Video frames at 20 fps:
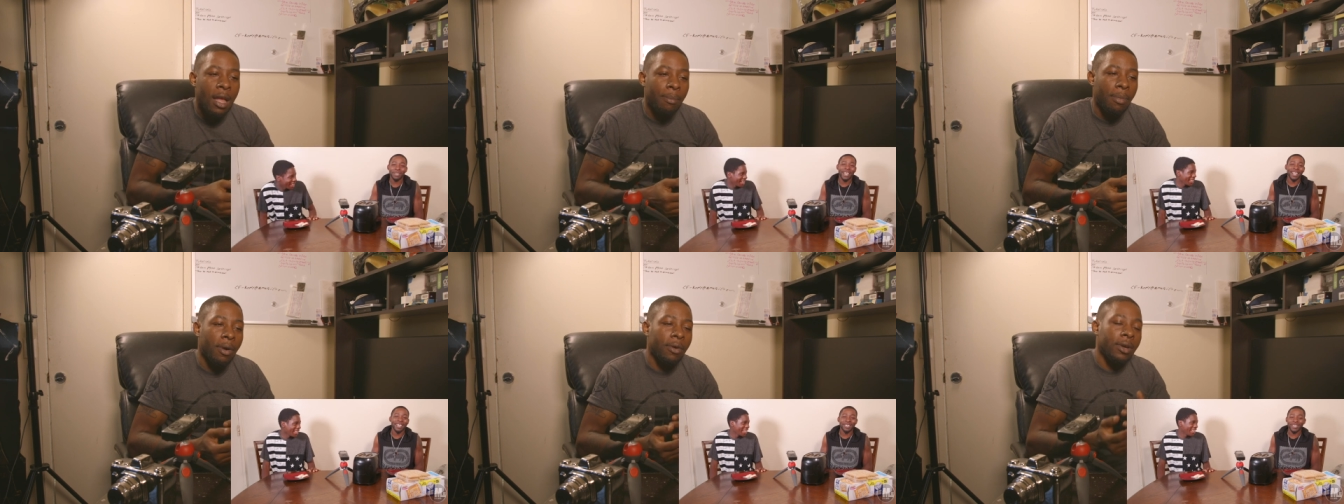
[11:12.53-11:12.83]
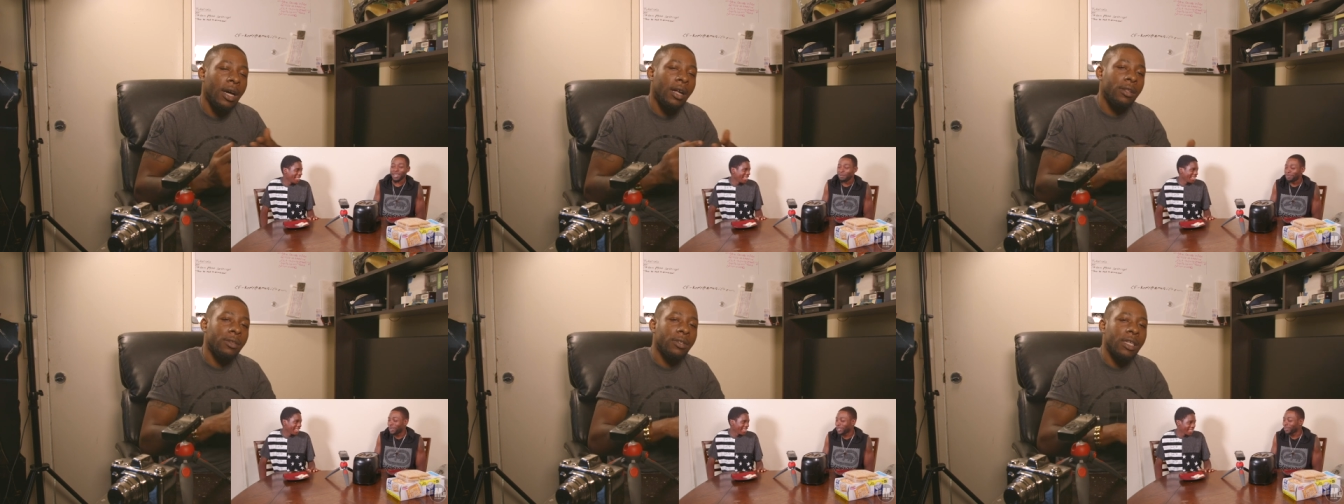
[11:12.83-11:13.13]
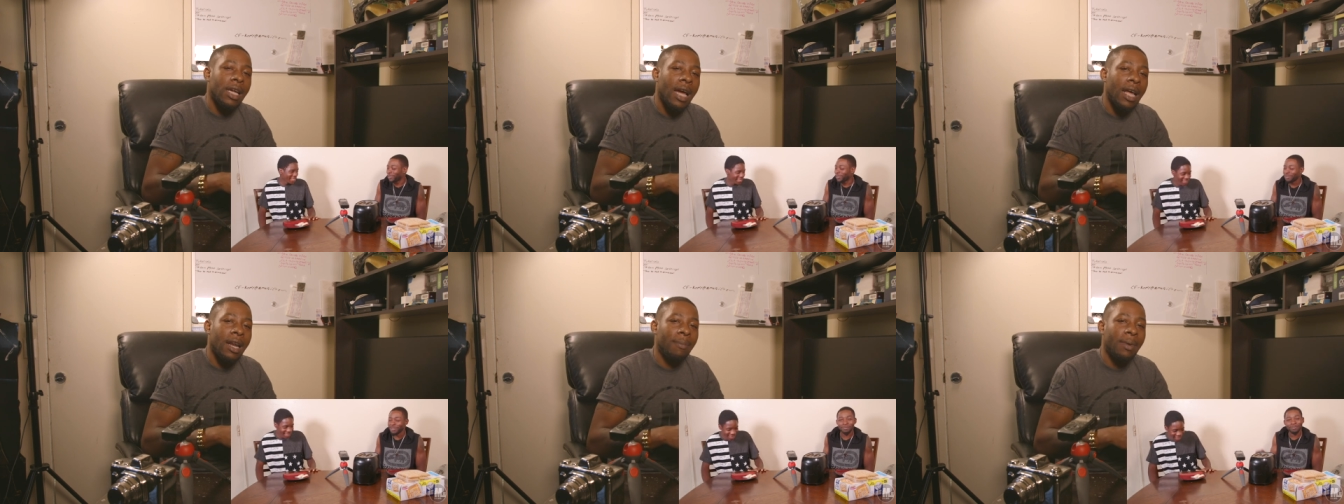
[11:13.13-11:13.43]
But on the other
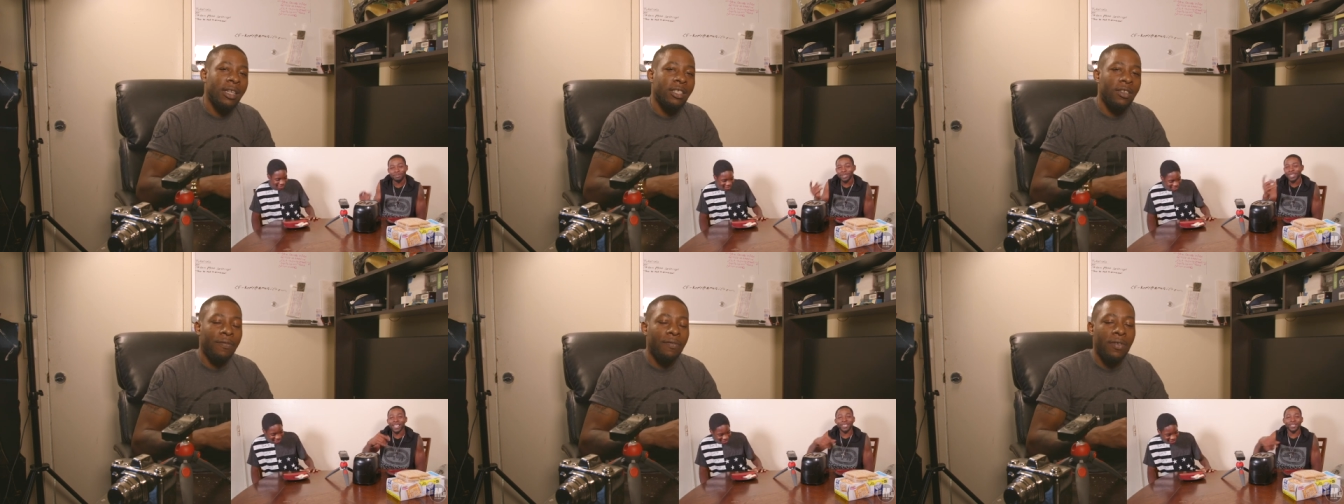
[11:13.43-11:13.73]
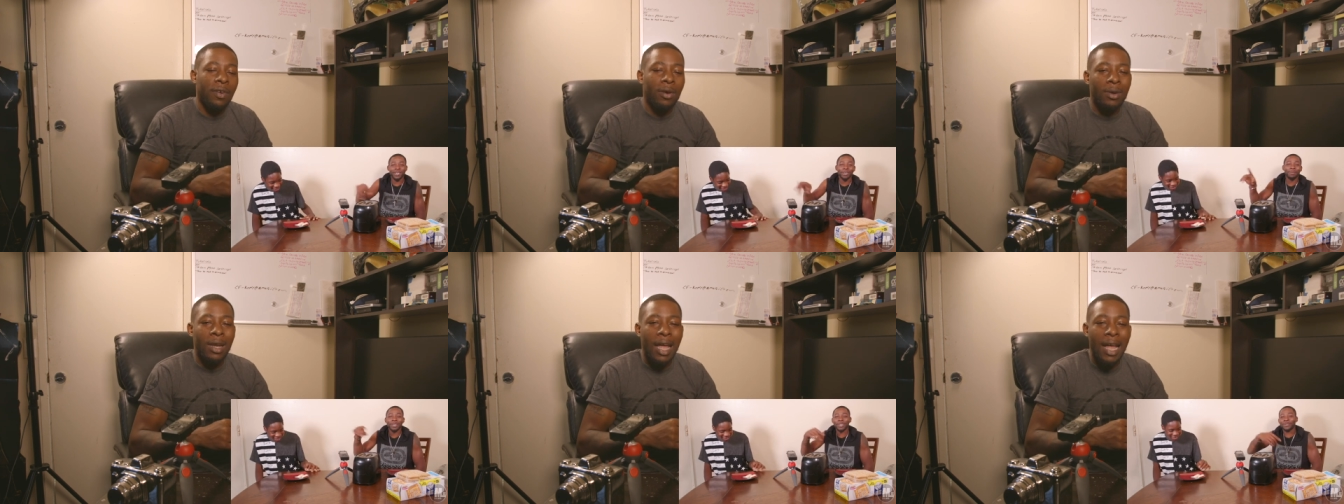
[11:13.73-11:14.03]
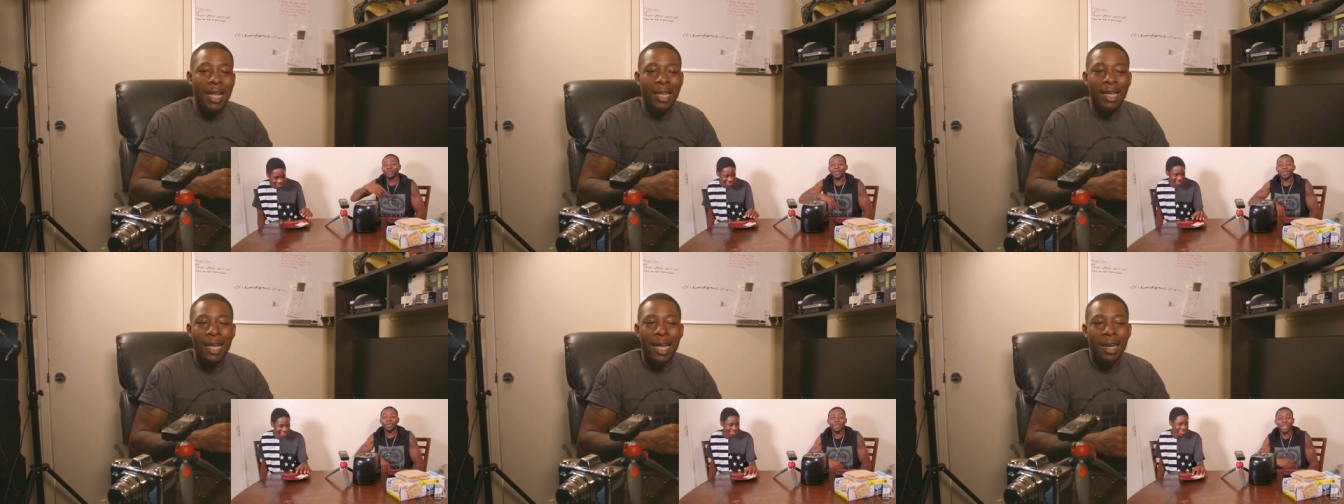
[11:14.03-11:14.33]
side, it makes you feel
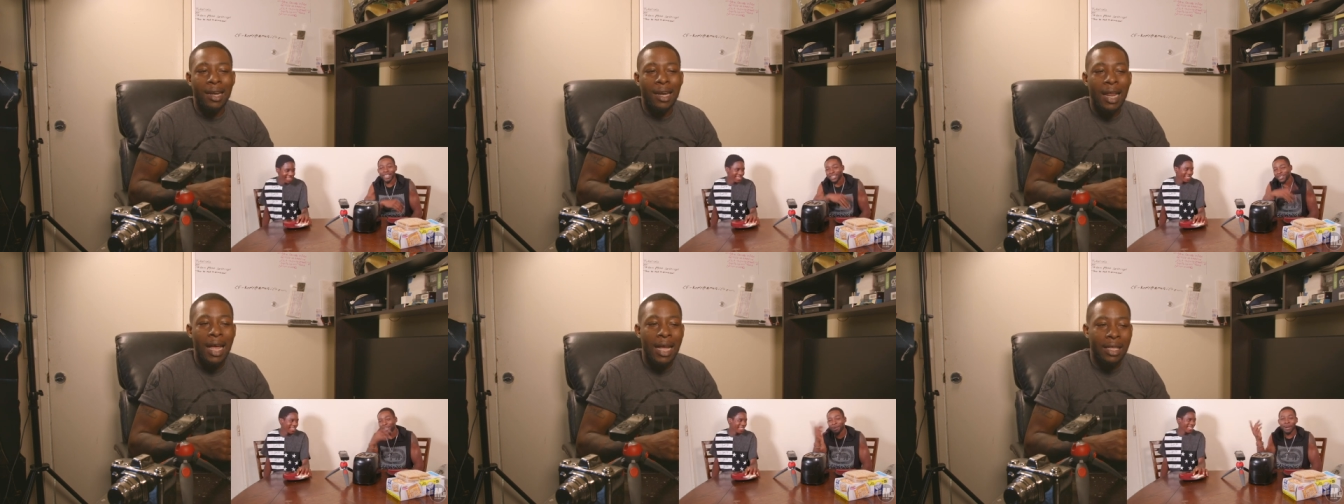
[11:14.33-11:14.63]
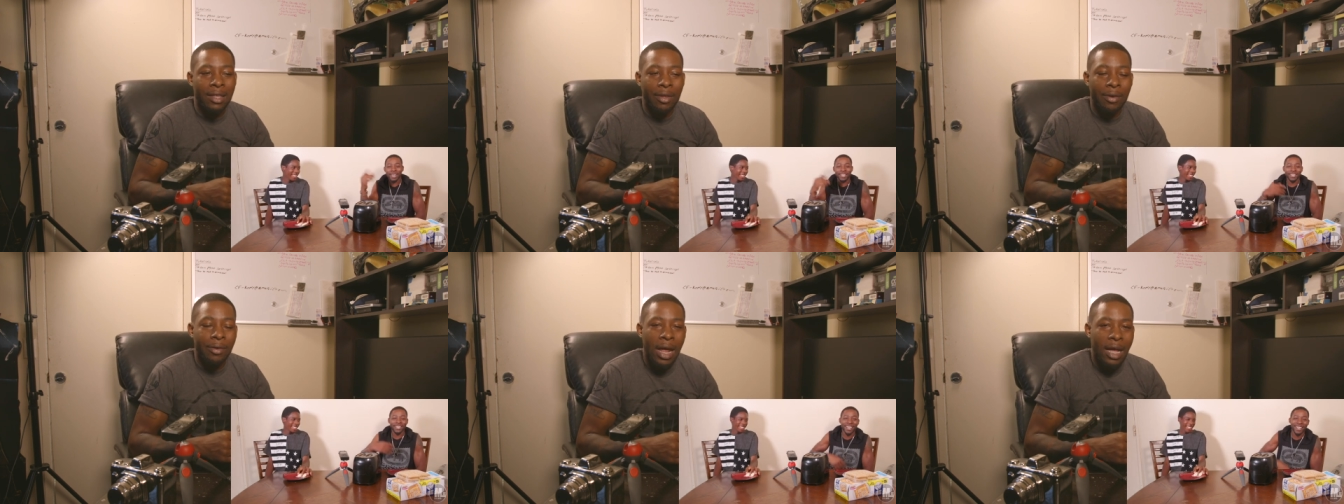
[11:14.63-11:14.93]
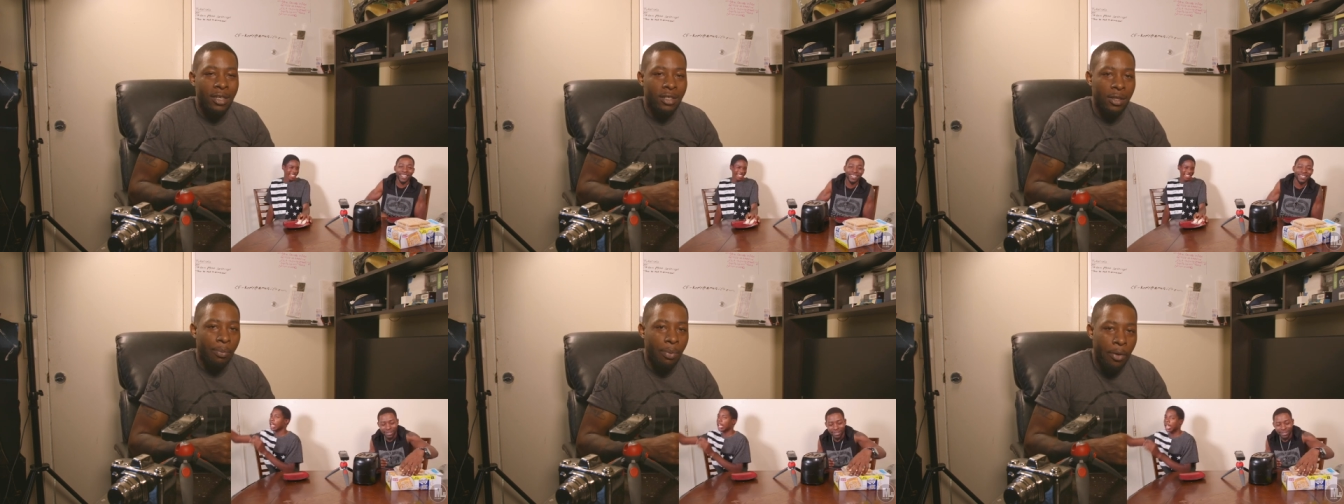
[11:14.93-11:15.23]
like kind of like they're
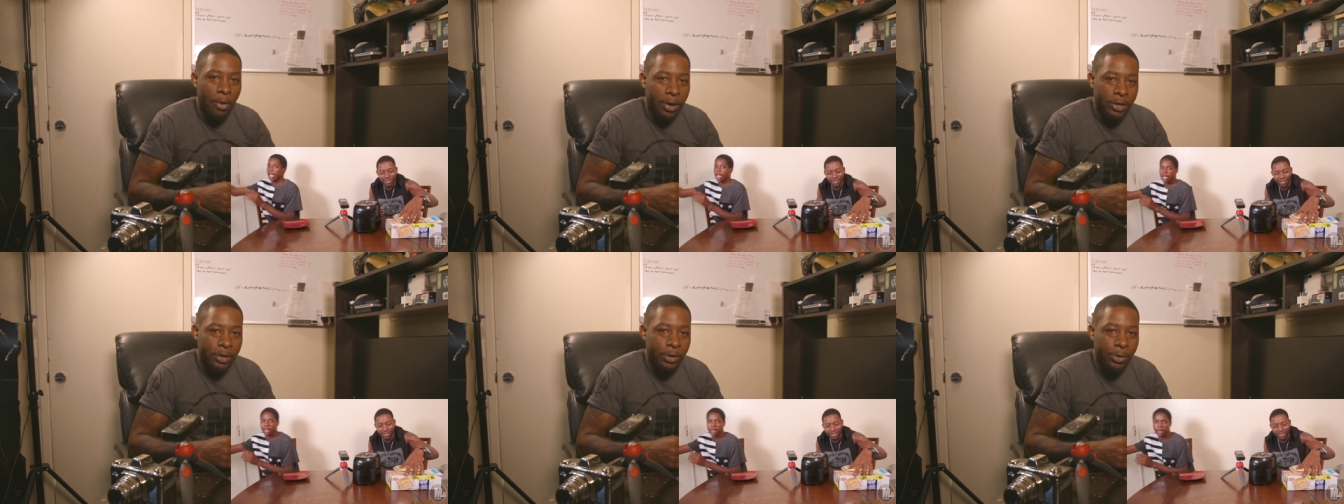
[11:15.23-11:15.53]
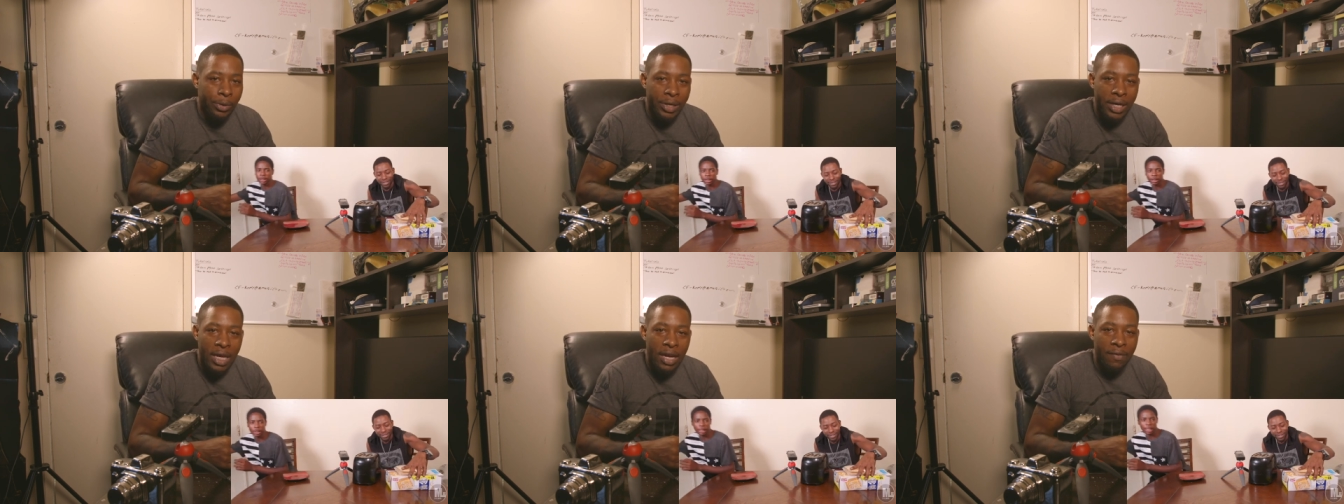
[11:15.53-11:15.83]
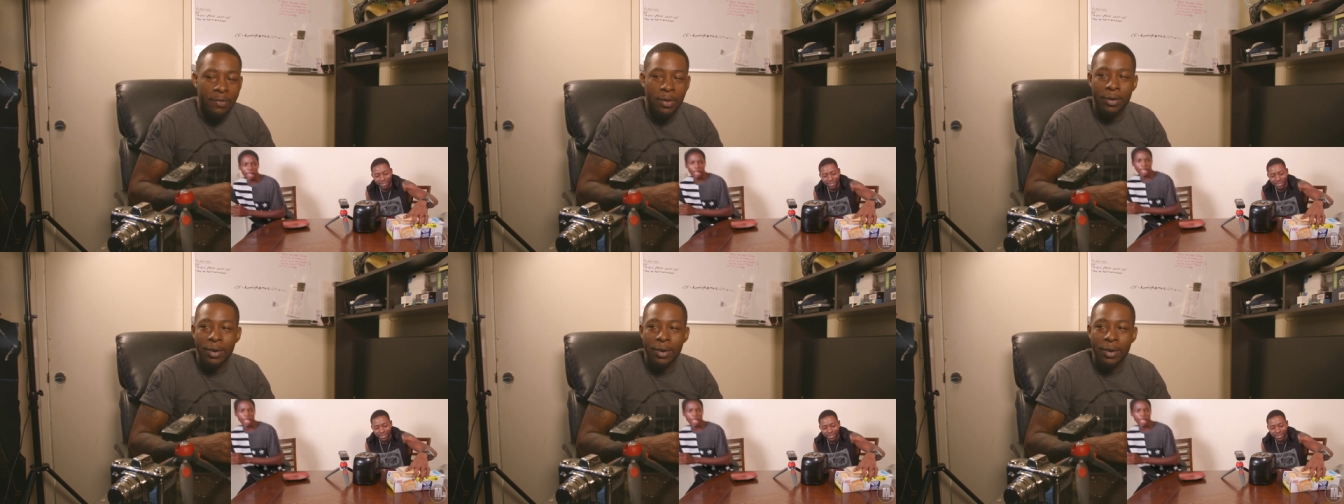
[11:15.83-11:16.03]
not supporting you enough.